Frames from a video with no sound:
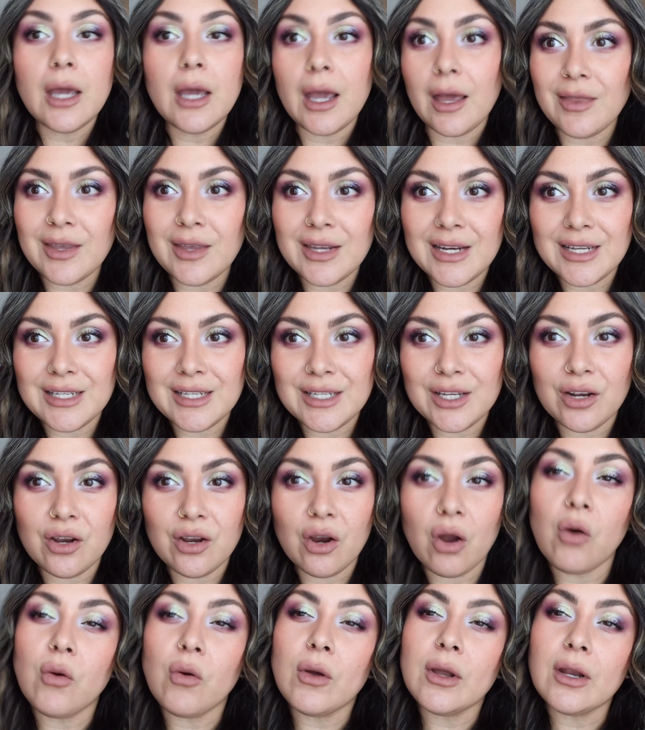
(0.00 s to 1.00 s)
And then I did
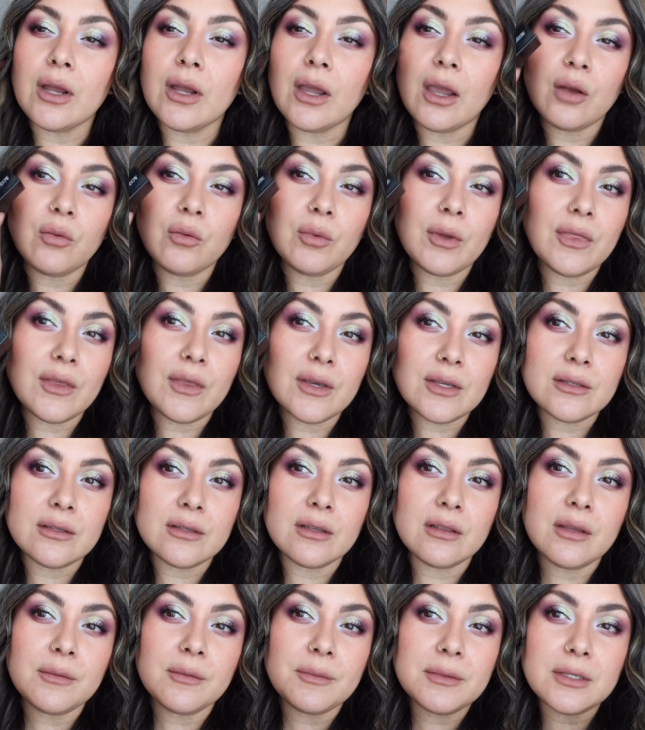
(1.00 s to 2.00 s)
go in again with this
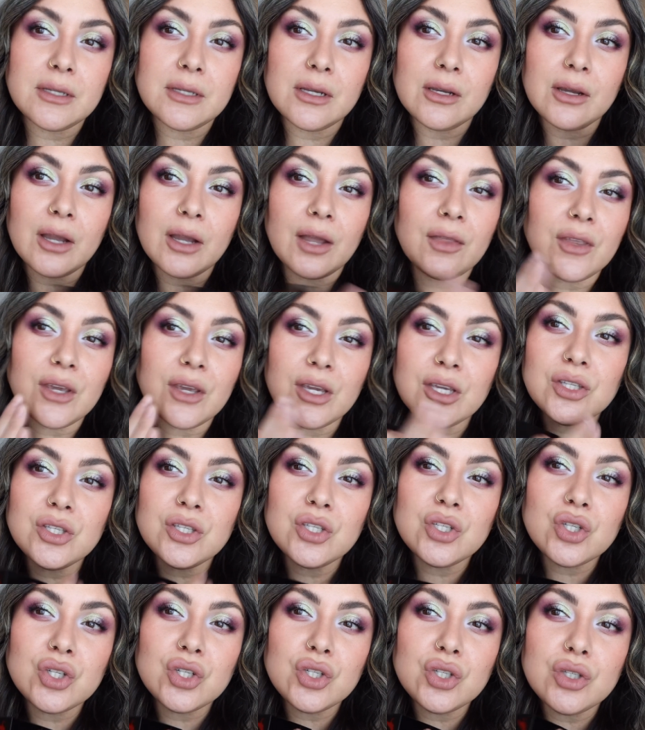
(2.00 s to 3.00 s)
lipstick. I think
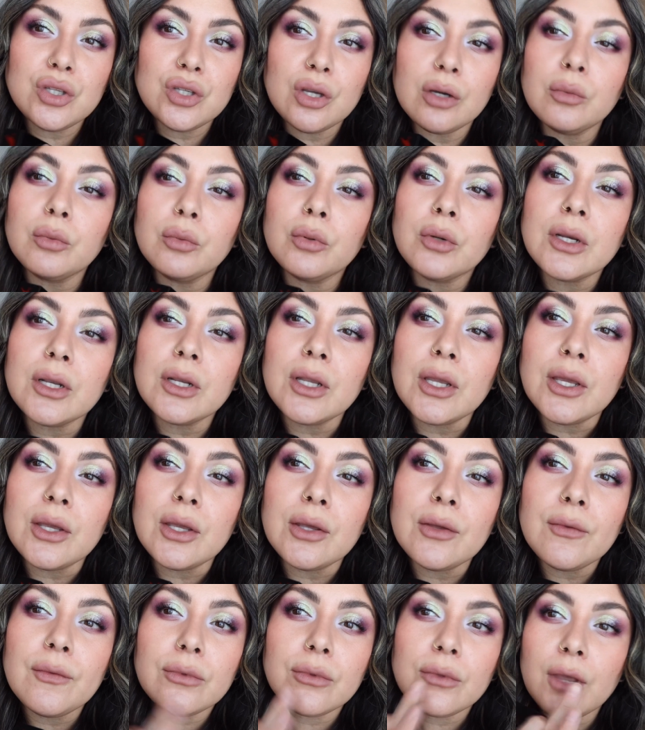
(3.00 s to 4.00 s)
it's just so
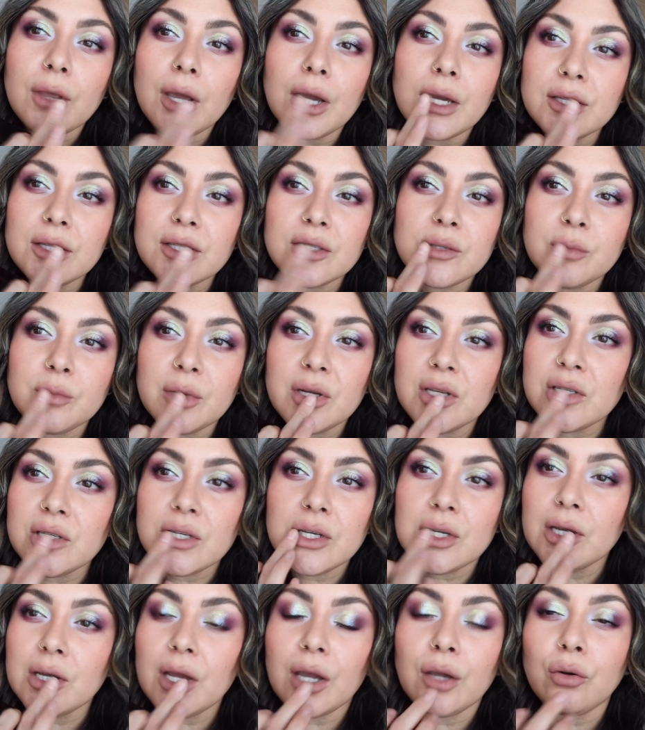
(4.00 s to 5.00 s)
pretty. I smudge
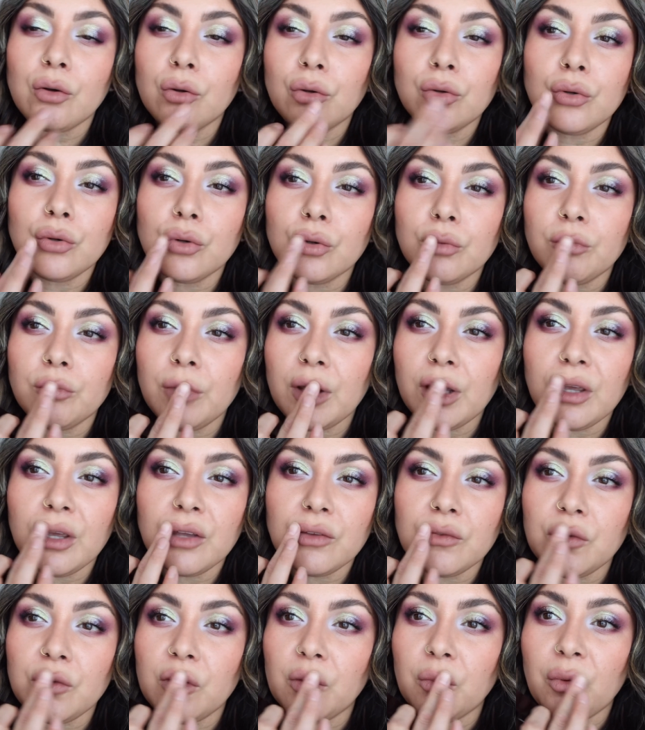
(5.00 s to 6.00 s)
it. I don't make
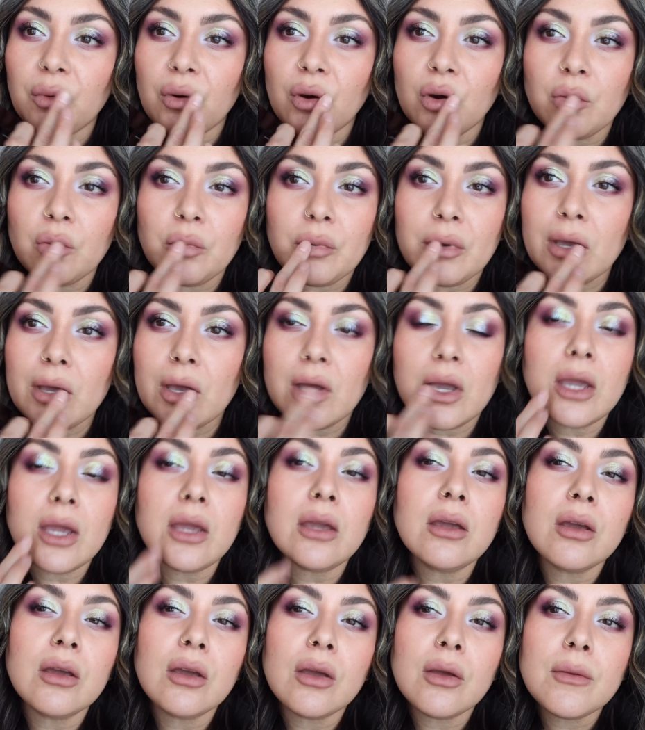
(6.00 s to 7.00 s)
it super
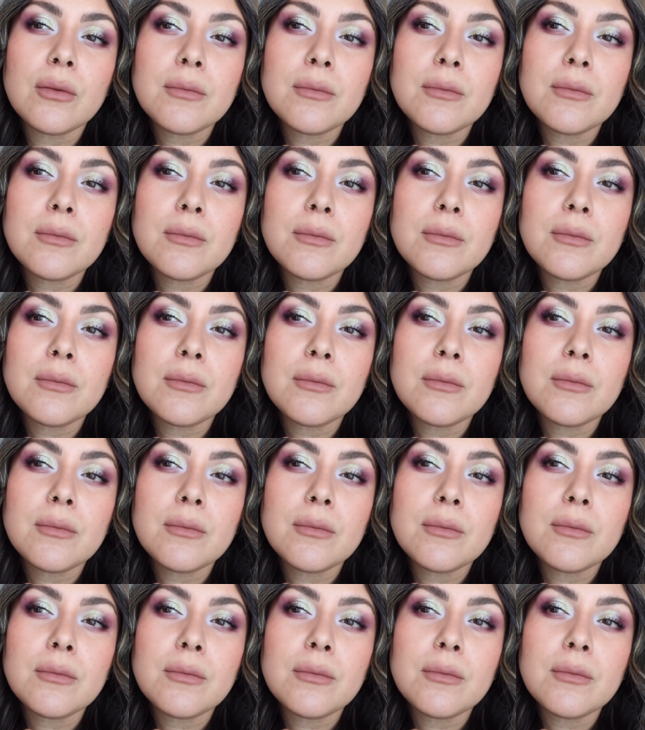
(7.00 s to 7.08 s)
opaque.